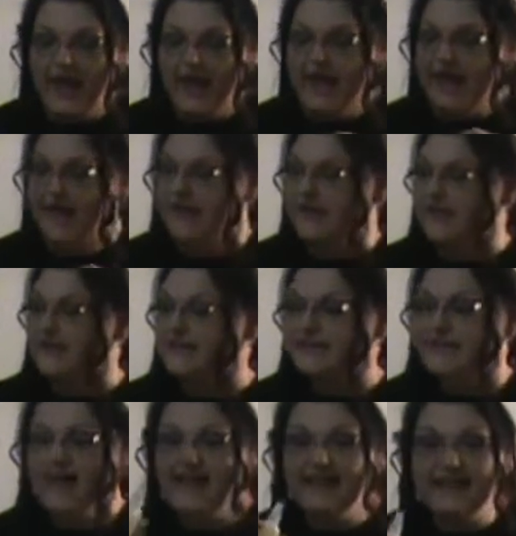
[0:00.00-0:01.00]
And
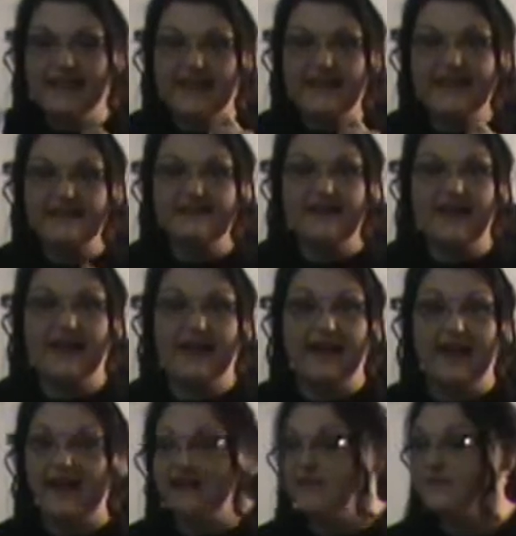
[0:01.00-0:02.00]
take these, and
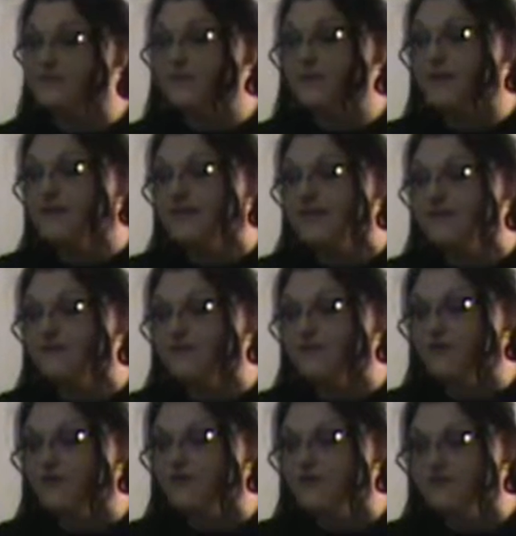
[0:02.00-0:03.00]
I just put this
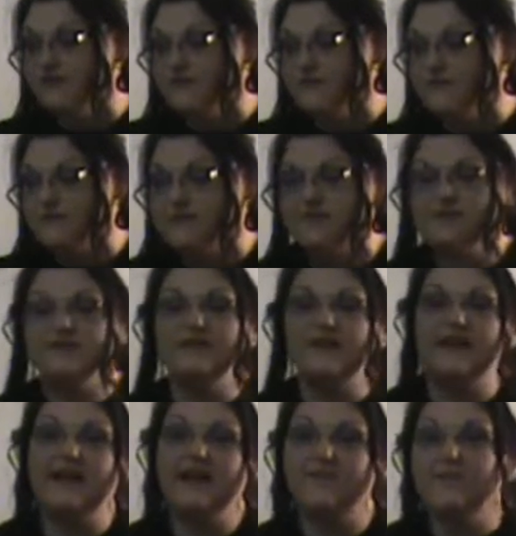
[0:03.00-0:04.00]
full of lemon juice
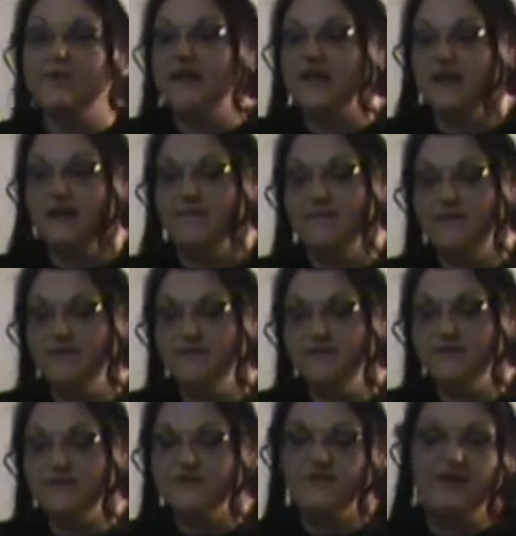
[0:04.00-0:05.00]
and I put it in my
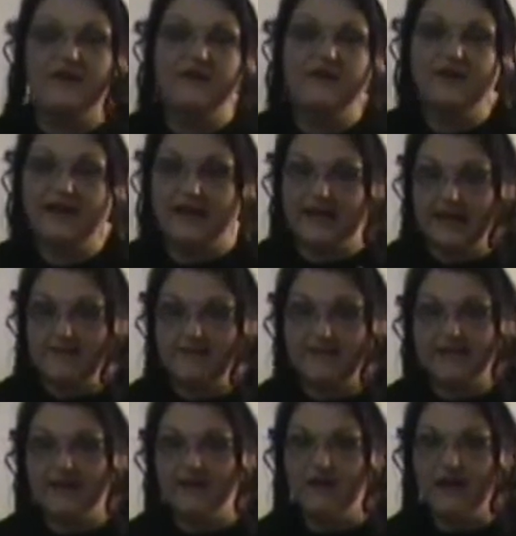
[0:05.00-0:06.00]
refrigerator and I keep
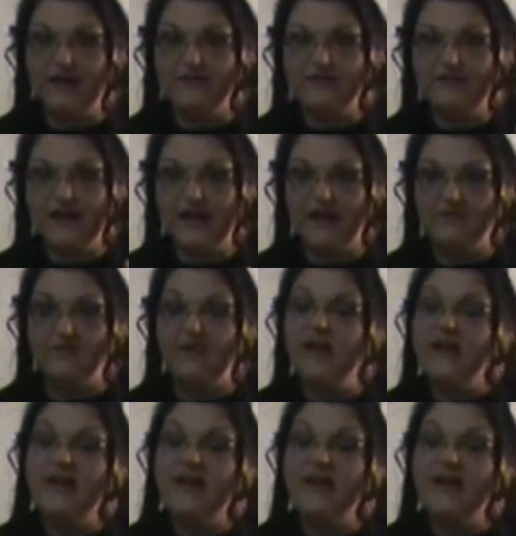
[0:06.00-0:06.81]
it there all the time.